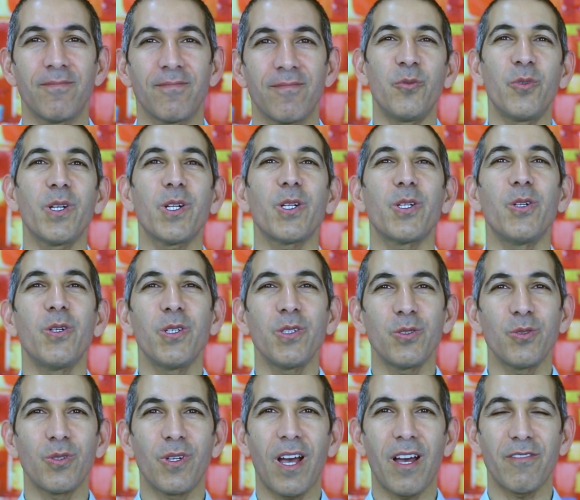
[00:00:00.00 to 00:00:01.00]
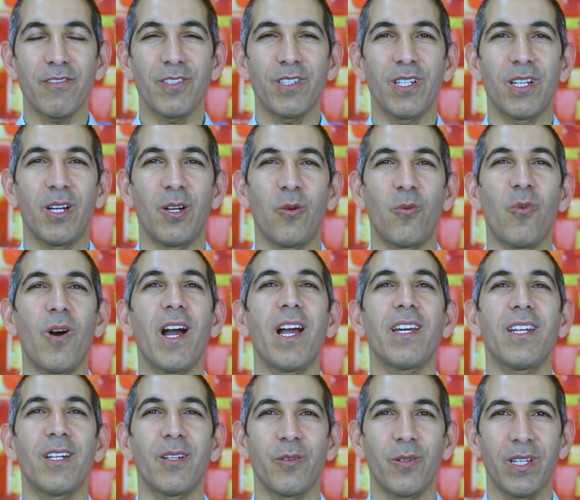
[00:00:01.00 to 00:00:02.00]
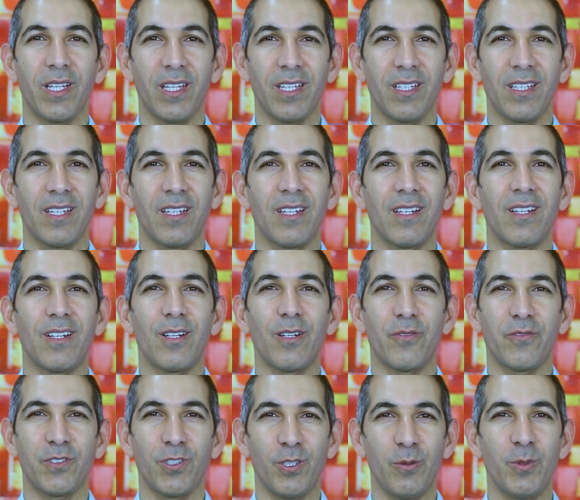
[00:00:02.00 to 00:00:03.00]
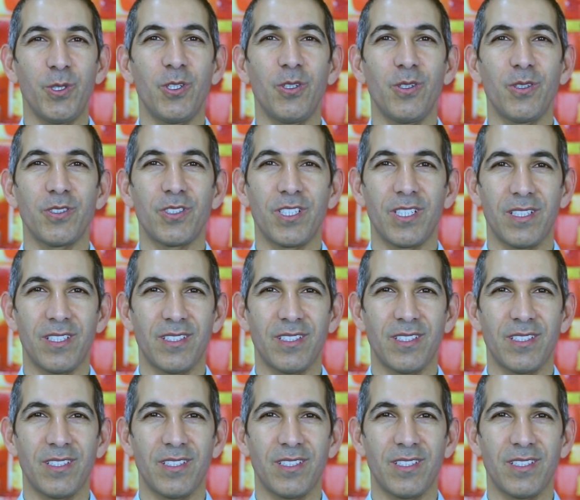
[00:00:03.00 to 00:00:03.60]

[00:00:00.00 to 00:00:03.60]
We're going to cover a wide array of terminology,